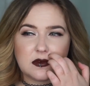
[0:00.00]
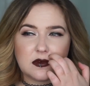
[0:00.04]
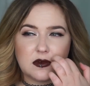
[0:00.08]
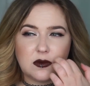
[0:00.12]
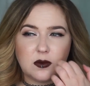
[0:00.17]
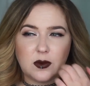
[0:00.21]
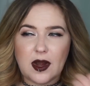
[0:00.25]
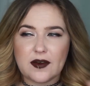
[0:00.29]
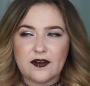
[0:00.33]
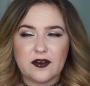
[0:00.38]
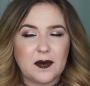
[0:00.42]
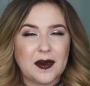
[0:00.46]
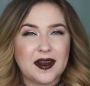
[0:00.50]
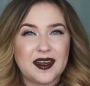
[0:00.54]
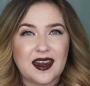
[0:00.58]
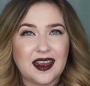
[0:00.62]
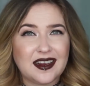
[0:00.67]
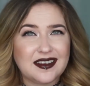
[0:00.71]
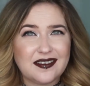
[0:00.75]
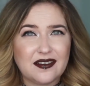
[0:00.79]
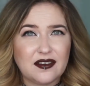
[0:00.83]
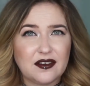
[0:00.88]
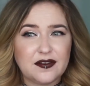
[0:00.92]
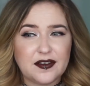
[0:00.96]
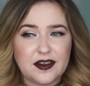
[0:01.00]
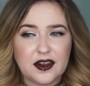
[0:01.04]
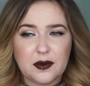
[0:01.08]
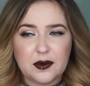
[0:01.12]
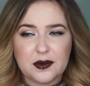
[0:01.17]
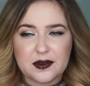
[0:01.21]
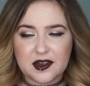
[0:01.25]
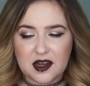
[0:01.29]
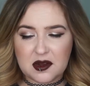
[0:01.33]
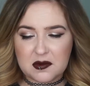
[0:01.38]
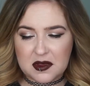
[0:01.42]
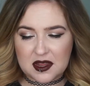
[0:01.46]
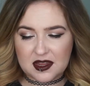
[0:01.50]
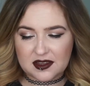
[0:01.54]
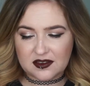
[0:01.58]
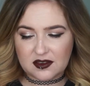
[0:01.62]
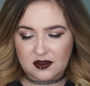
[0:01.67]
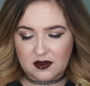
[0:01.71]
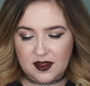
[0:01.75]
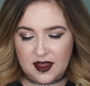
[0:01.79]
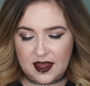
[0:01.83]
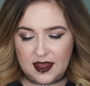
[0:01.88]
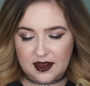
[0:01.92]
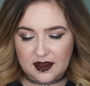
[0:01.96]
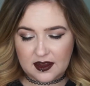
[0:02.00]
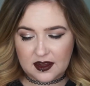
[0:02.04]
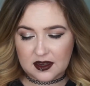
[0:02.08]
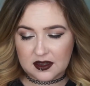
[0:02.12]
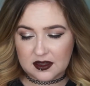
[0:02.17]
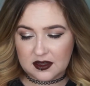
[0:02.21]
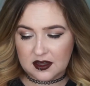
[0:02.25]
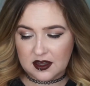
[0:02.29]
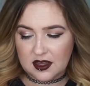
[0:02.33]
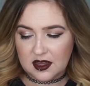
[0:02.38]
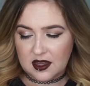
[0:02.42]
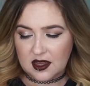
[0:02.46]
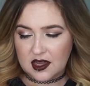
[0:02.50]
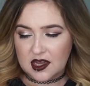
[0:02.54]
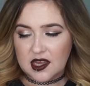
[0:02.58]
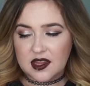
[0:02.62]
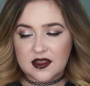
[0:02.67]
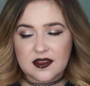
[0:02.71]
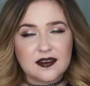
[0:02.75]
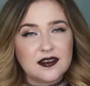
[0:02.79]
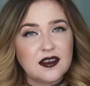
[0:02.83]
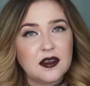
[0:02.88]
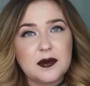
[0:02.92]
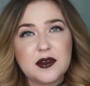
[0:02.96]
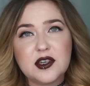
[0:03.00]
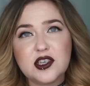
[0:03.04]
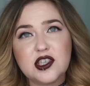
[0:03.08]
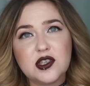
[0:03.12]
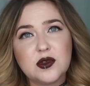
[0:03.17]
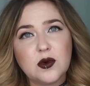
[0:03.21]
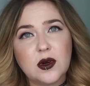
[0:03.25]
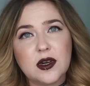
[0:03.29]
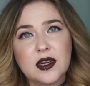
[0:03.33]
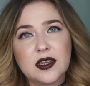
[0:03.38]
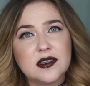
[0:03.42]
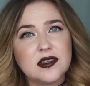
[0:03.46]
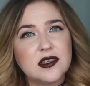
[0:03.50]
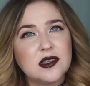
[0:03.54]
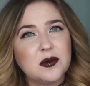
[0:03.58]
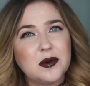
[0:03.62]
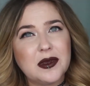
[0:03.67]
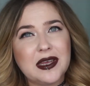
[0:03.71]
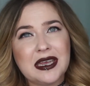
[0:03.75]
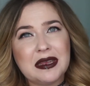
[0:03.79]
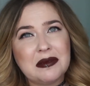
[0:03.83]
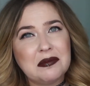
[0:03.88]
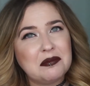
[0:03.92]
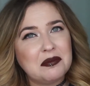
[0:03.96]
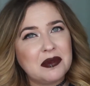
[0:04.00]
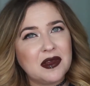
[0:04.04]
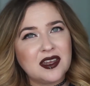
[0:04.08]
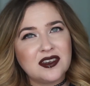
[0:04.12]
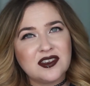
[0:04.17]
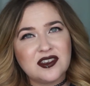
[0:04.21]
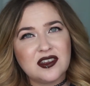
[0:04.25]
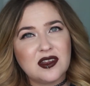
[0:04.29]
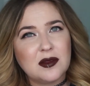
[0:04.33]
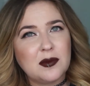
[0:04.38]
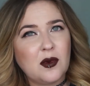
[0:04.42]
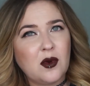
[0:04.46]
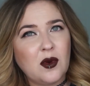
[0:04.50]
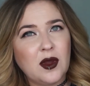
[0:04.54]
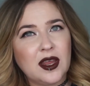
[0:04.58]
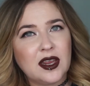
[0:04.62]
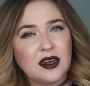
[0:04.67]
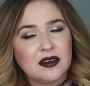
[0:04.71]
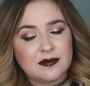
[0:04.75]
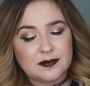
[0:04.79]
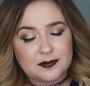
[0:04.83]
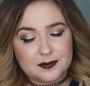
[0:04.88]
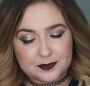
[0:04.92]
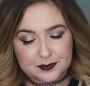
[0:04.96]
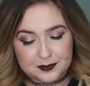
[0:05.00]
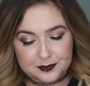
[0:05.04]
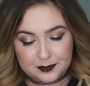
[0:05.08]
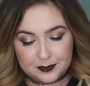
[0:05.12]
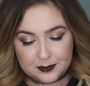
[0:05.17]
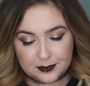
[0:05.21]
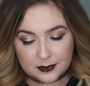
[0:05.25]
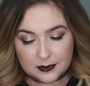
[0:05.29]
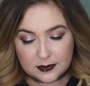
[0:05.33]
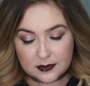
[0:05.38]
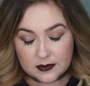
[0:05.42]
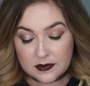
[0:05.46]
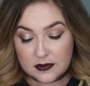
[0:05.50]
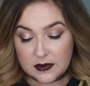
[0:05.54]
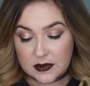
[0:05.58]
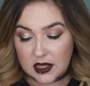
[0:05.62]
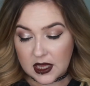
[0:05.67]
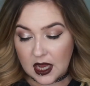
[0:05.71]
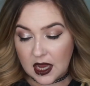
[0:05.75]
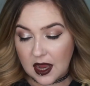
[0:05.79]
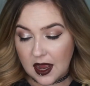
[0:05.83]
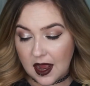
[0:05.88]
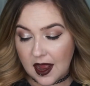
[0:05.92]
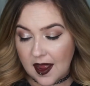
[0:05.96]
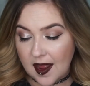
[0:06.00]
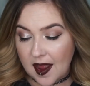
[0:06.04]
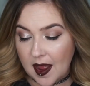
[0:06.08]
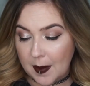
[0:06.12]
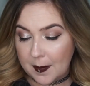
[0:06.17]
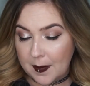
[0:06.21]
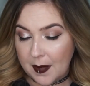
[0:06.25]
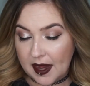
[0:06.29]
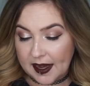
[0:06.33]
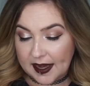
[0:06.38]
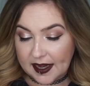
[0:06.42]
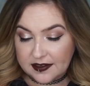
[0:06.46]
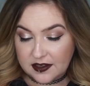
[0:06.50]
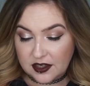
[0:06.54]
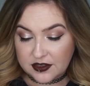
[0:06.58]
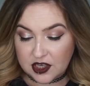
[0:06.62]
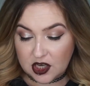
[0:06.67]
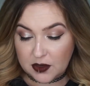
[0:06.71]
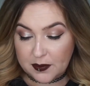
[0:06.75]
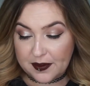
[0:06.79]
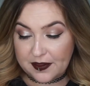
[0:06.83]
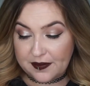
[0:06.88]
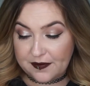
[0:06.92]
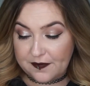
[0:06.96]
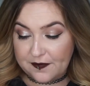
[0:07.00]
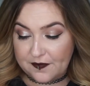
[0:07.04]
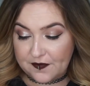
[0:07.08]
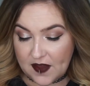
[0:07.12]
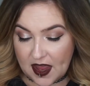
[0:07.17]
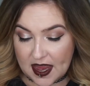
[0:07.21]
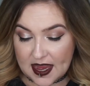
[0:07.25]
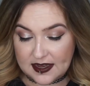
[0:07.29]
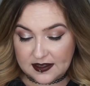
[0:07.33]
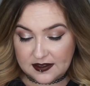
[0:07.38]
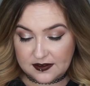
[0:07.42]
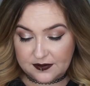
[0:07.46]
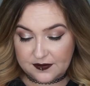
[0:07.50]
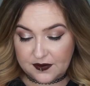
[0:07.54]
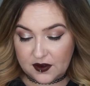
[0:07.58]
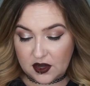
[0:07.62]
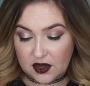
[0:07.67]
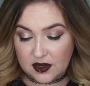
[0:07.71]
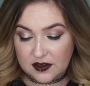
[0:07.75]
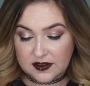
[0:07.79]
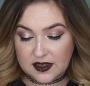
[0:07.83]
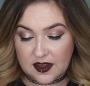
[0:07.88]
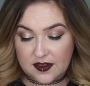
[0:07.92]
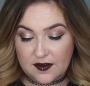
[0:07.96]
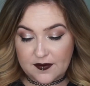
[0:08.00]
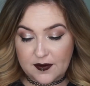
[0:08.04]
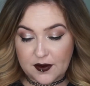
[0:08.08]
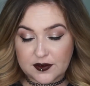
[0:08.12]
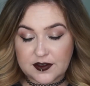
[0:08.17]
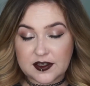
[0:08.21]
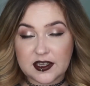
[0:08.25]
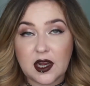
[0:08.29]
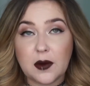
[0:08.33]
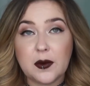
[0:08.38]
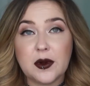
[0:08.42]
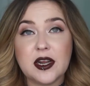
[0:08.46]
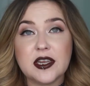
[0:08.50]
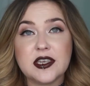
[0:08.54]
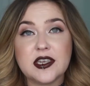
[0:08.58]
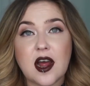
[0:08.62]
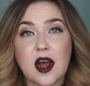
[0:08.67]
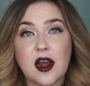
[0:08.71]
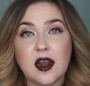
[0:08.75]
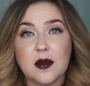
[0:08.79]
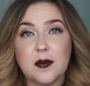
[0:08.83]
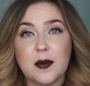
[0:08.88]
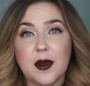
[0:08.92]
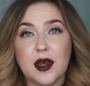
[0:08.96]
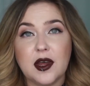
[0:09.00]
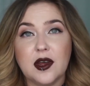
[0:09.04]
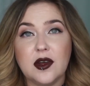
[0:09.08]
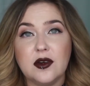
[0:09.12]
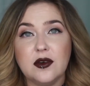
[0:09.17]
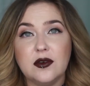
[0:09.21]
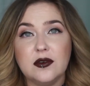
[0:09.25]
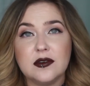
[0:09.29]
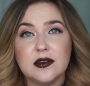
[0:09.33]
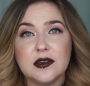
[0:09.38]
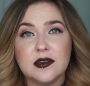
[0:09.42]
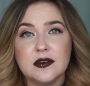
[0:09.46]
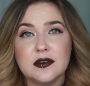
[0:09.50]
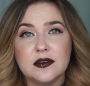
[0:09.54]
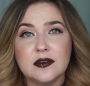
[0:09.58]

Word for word: whenever my next video was going to be. So like this will be short and sweet, but to the point. Um, I guess I'll start with face first. And the first thing I want to talk about